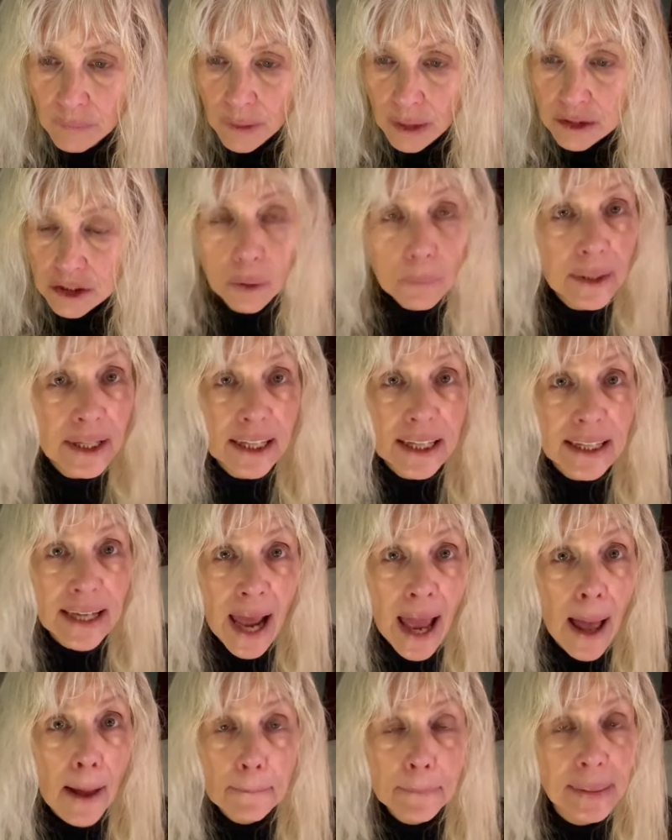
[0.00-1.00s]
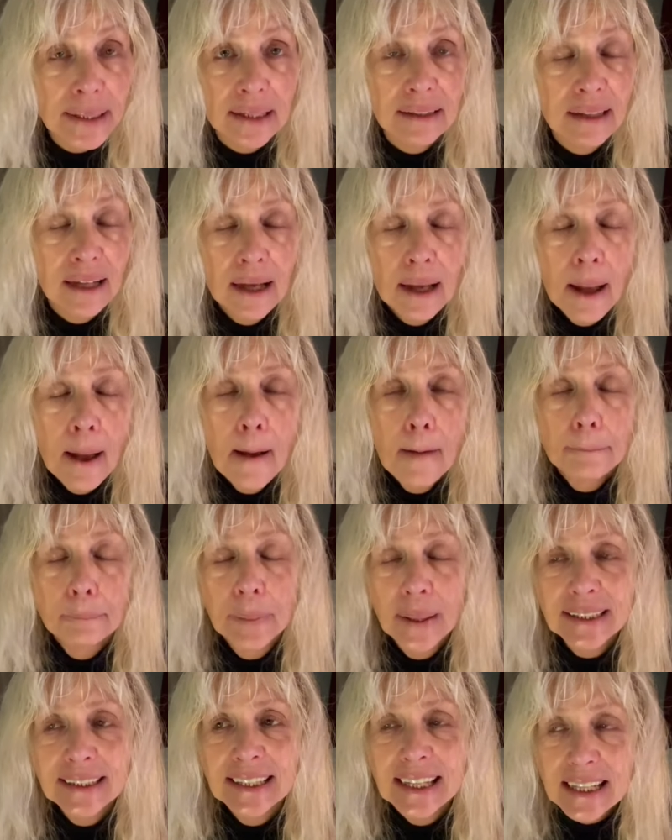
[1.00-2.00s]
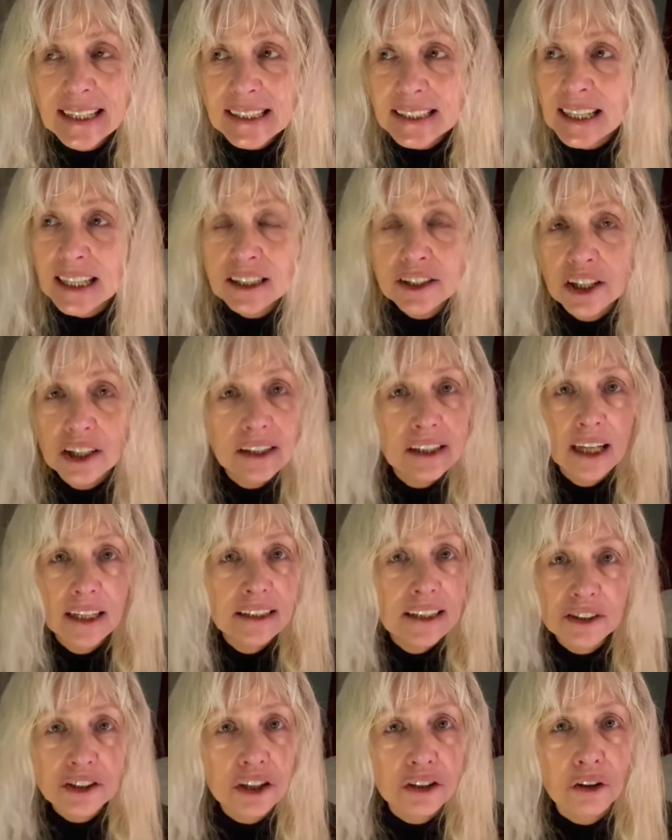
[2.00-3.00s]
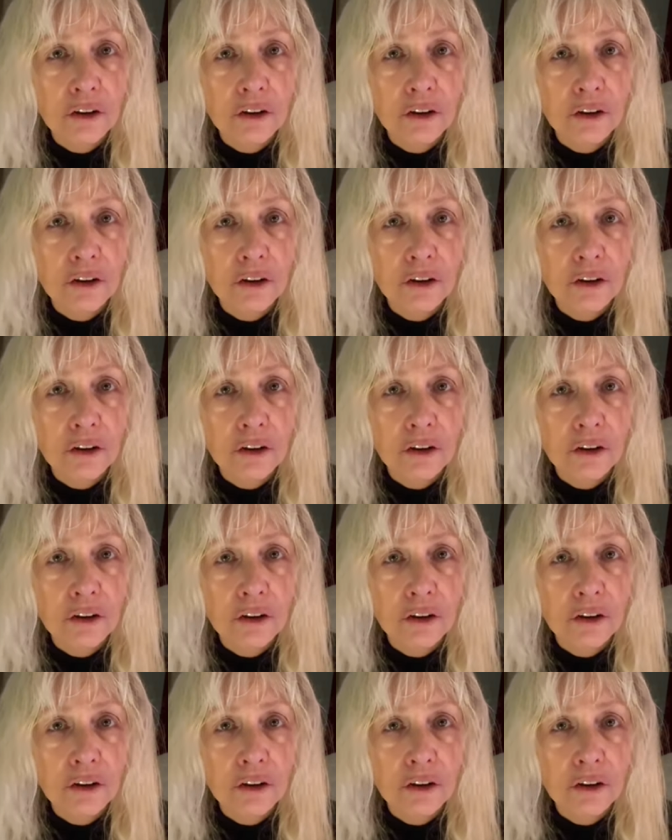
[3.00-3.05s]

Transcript: so it can happen. But these things, are, this just